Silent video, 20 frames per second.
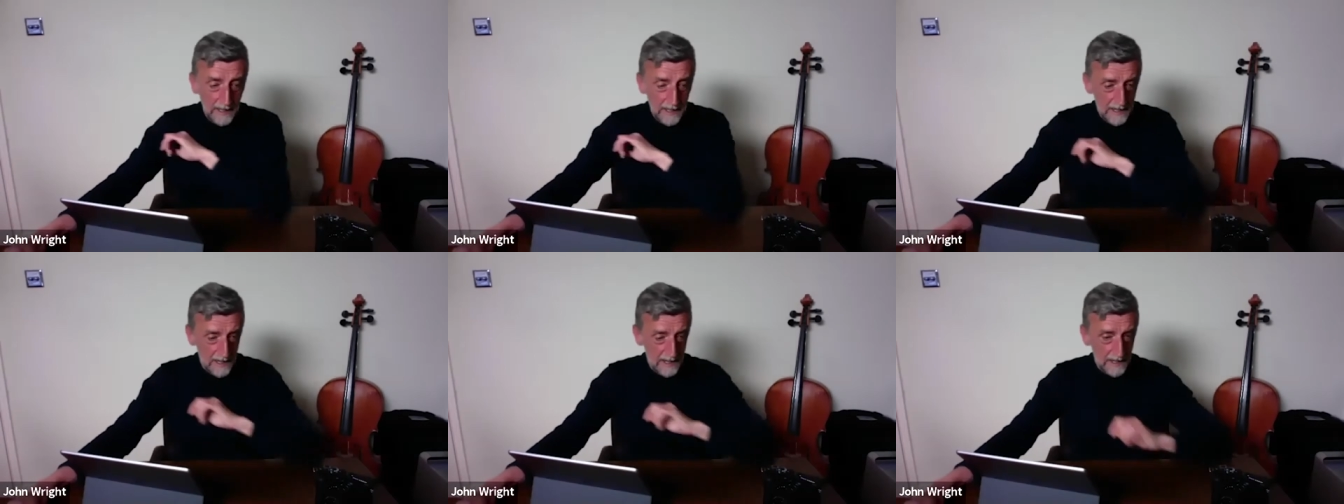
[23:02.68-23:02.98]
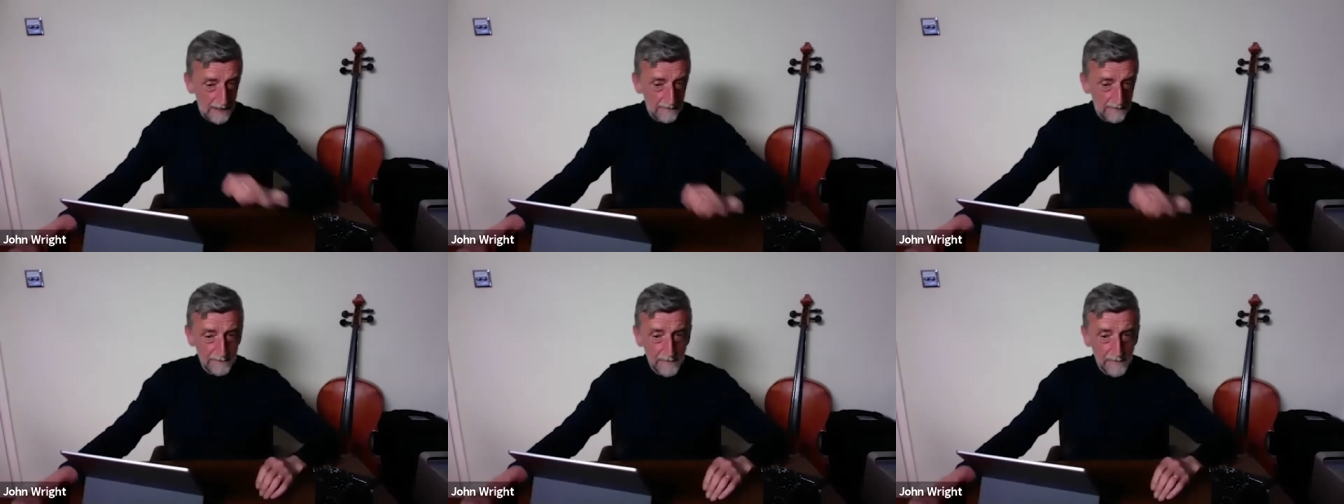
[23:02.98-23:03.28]

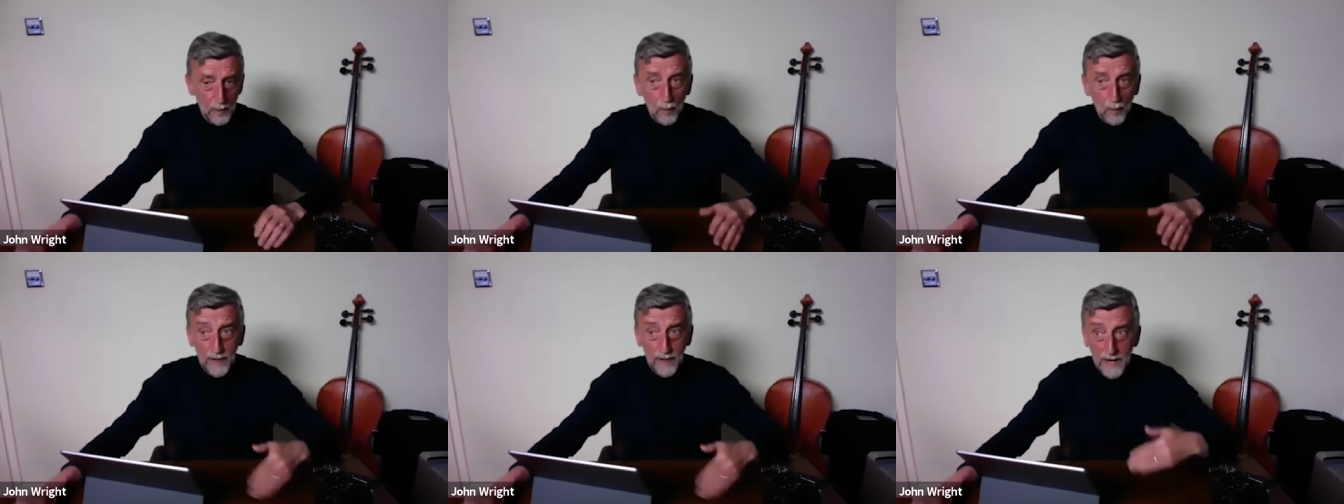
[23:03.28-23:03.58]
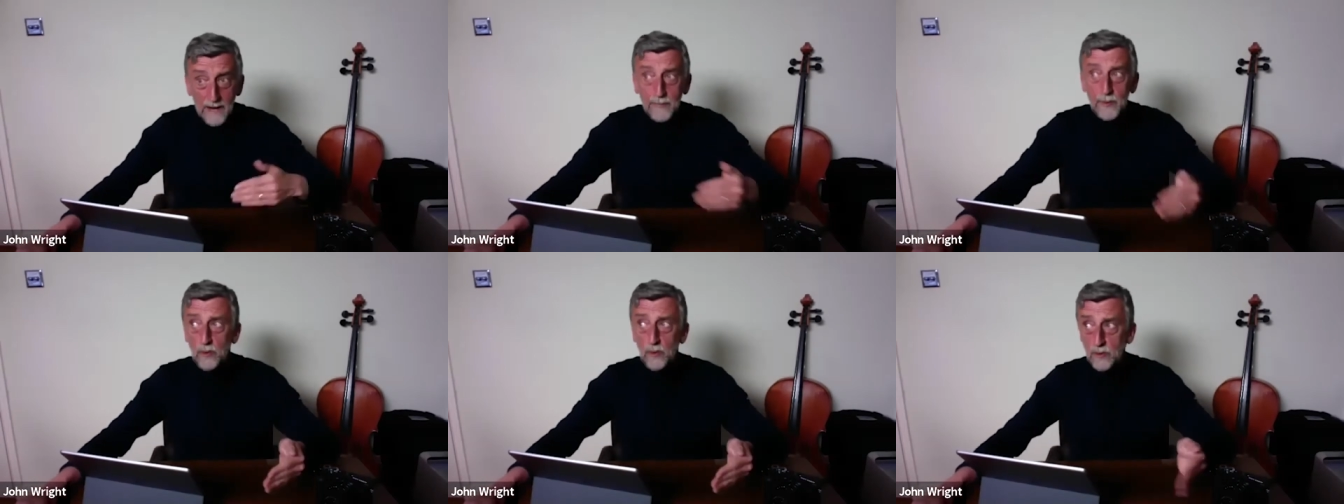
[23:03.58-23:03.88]
Um, when
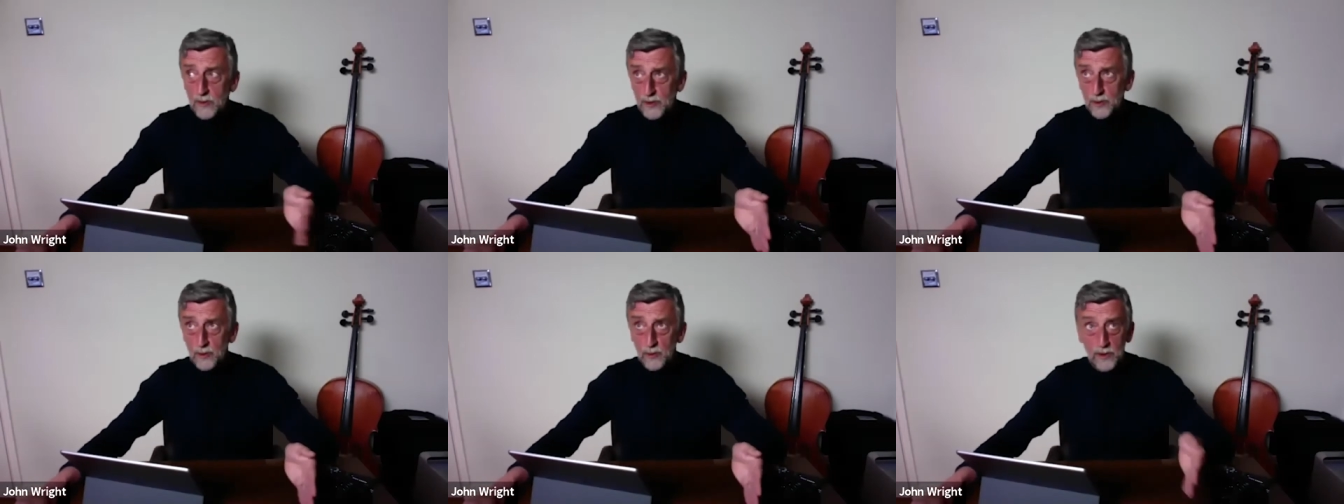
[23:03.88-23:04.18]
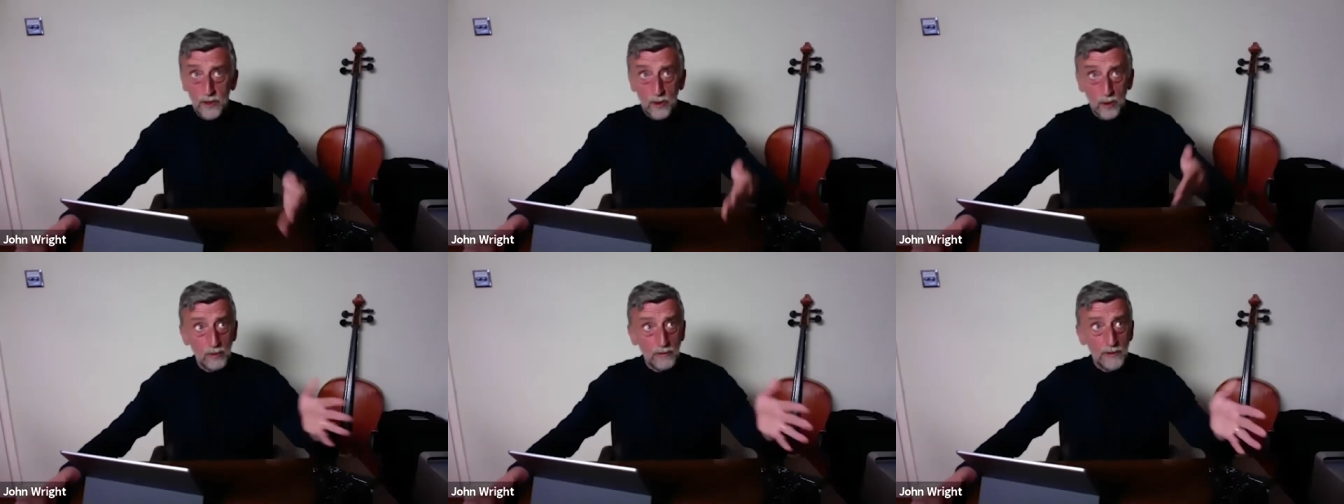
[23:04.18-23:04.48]
I broke through,
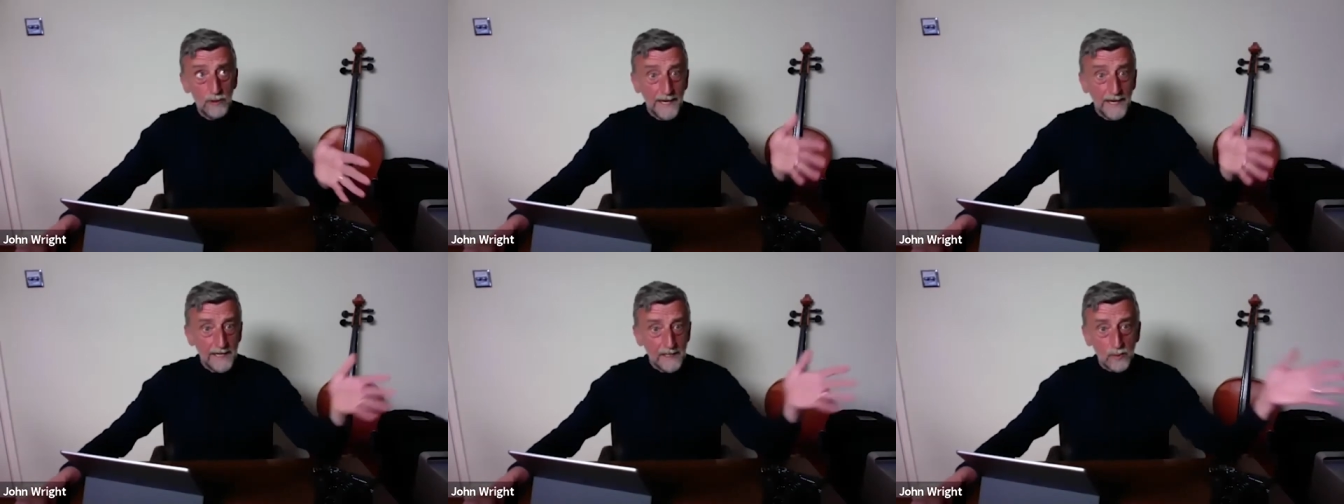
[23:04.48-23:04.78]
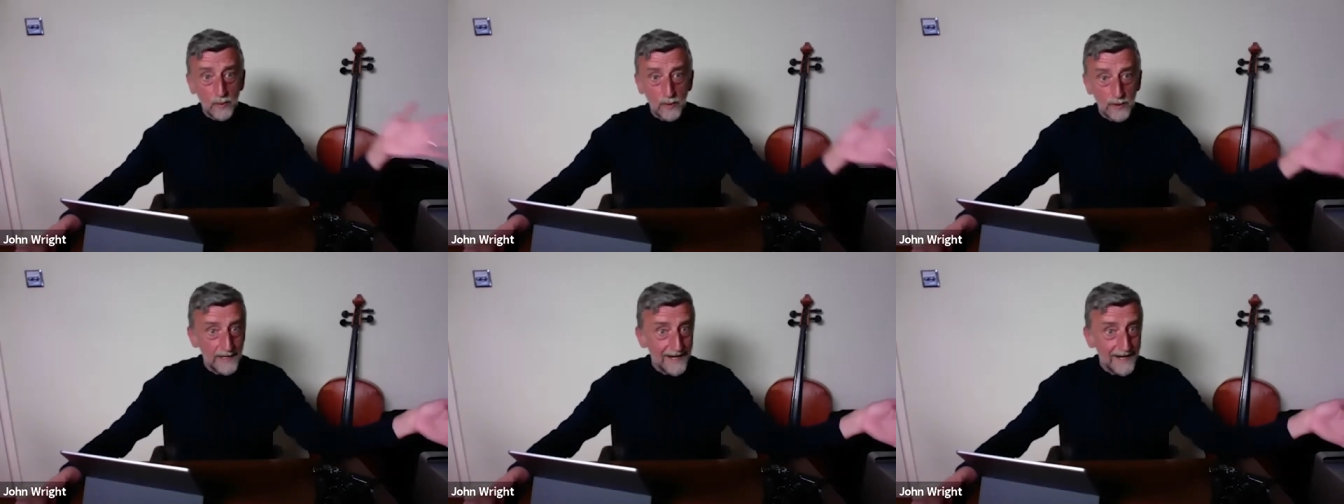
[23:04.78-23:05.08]
the old days
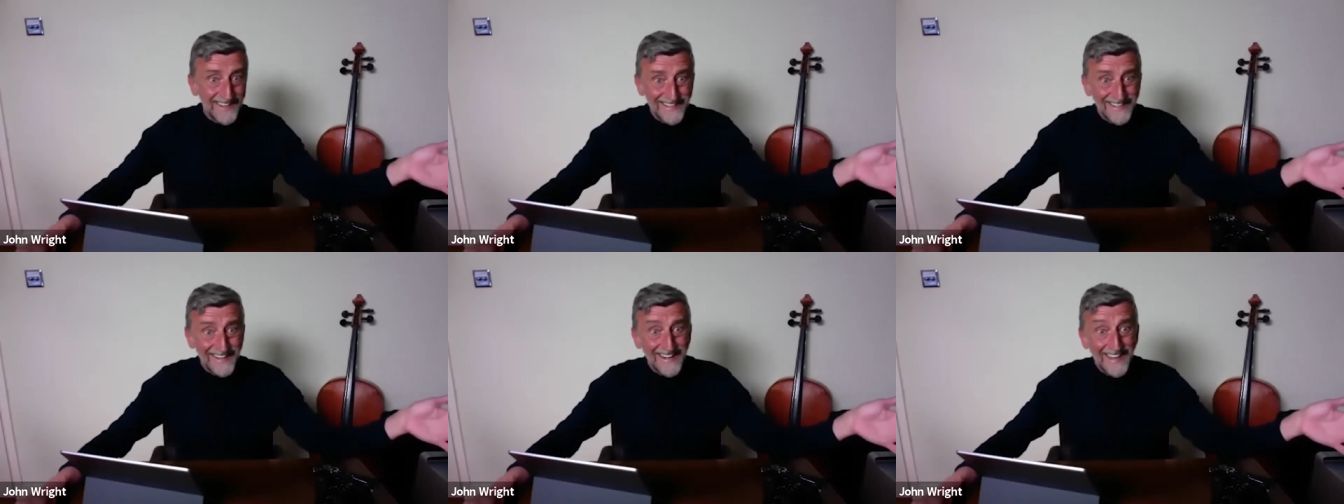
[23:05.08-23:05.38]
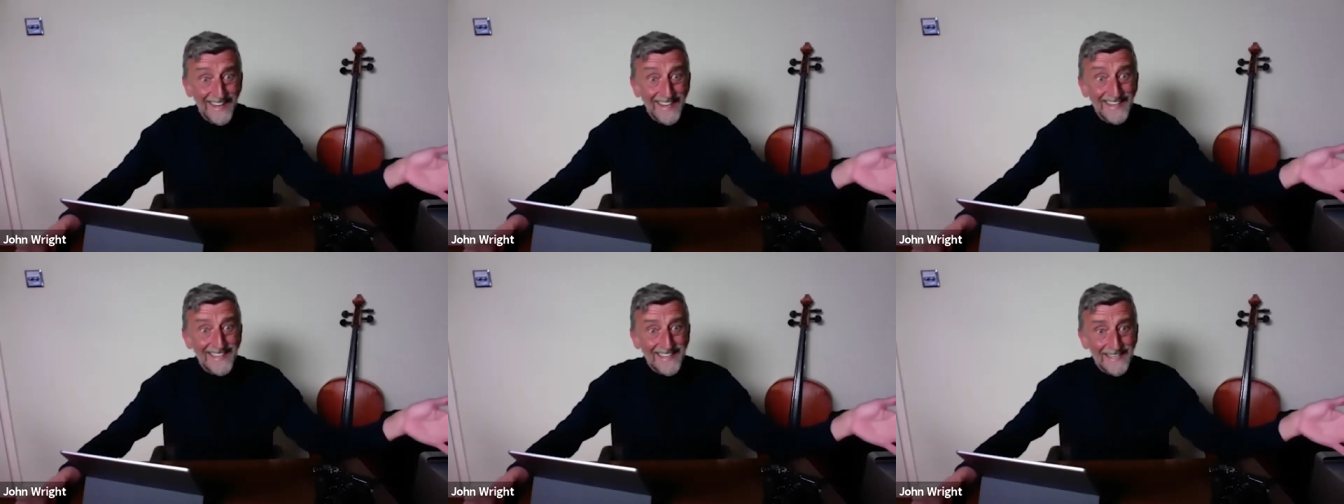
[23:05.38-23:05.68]
were the
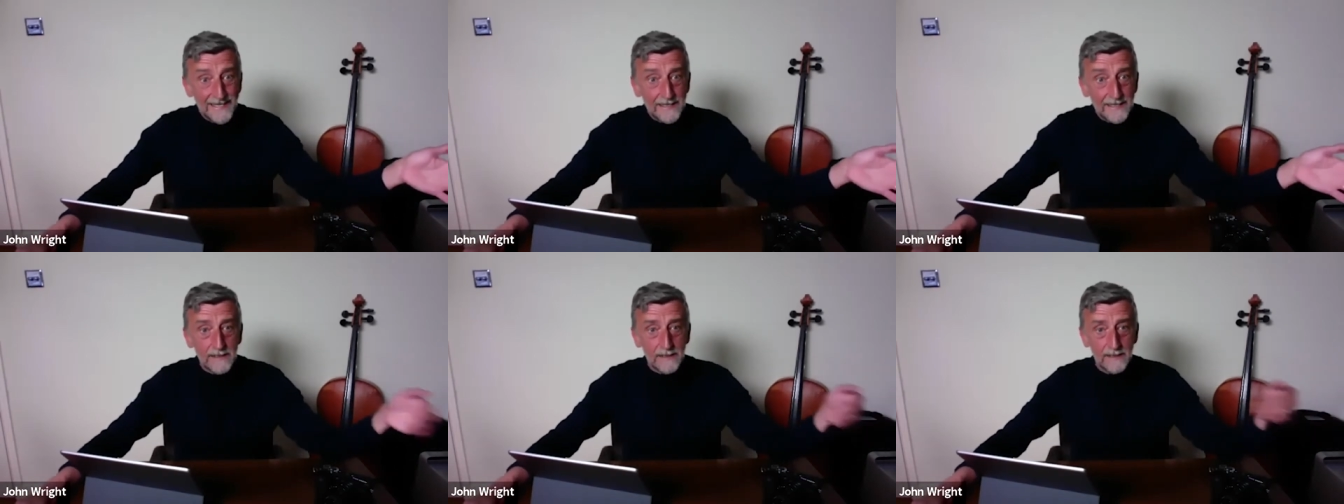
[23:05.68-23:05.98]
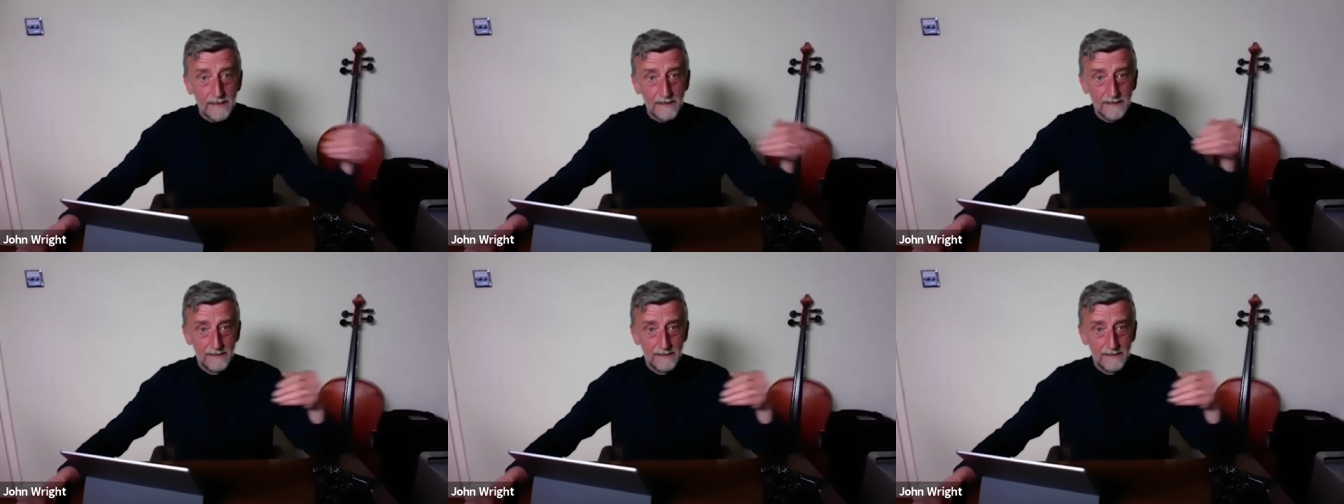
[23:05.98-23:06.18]
1980s